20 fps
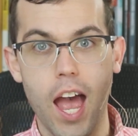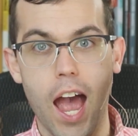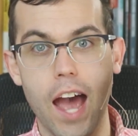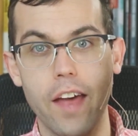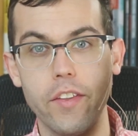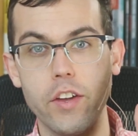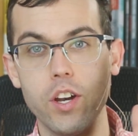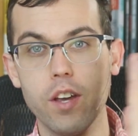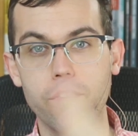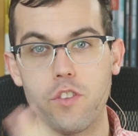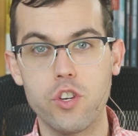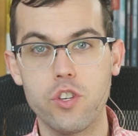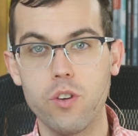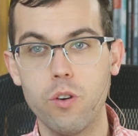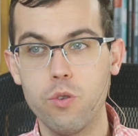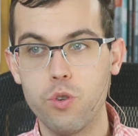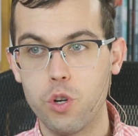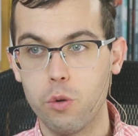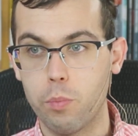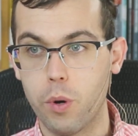and then you have the
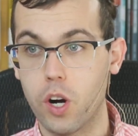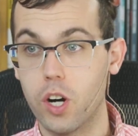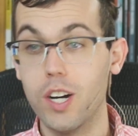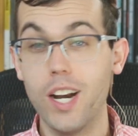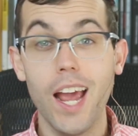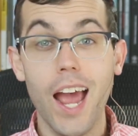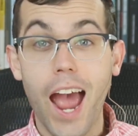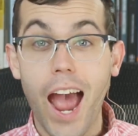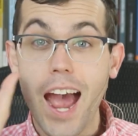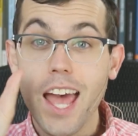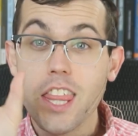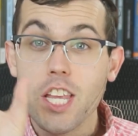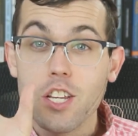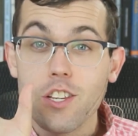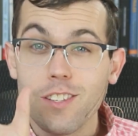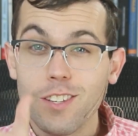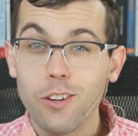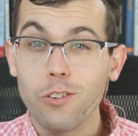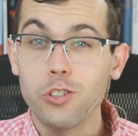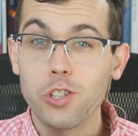social part, and the
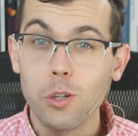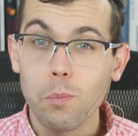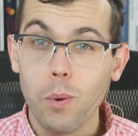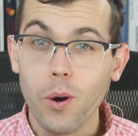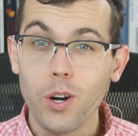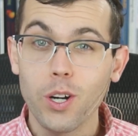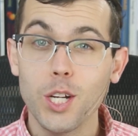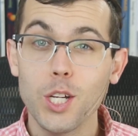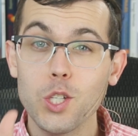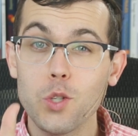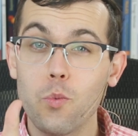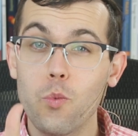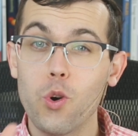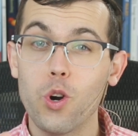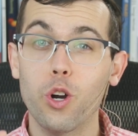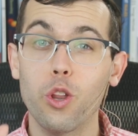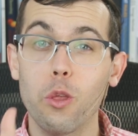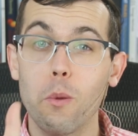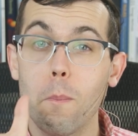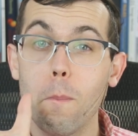social part is
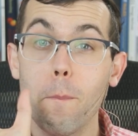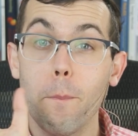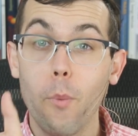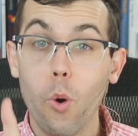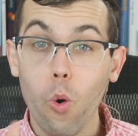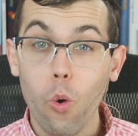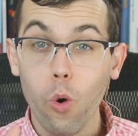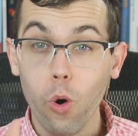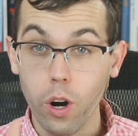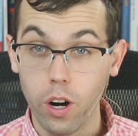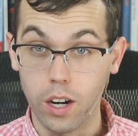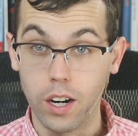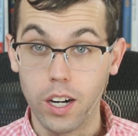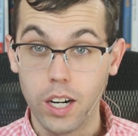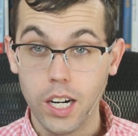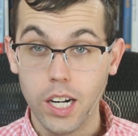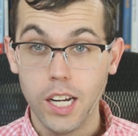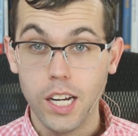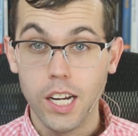worth more.